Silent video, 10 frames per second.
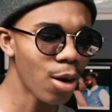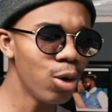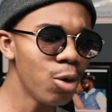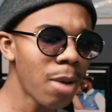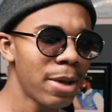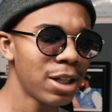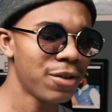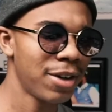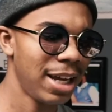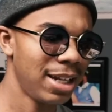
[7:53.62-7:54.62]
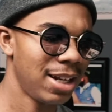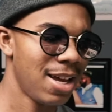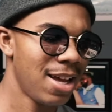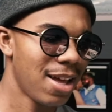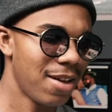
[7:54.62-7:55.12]
Oh, my best friend,
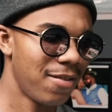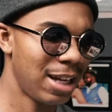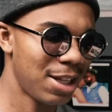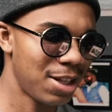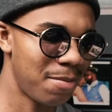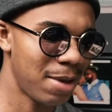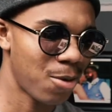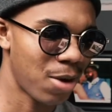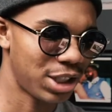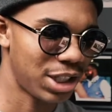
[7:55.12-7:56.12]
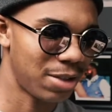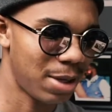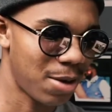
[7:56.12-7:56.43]
Valencia, big question.